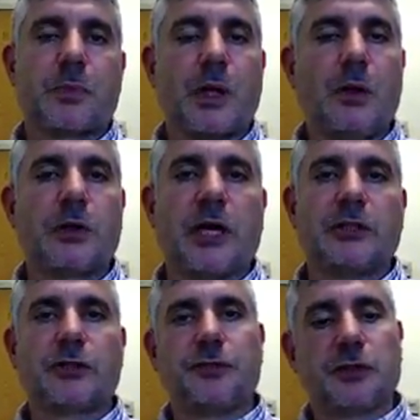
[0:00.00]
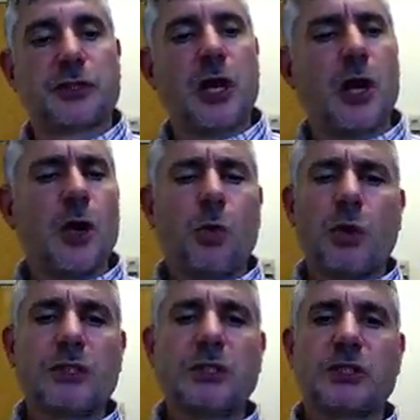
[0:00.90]
Okay, so first,
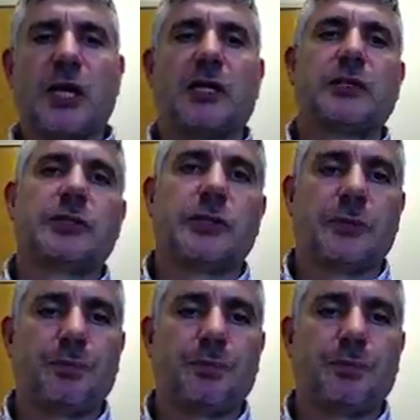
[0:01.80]
what's a silencer?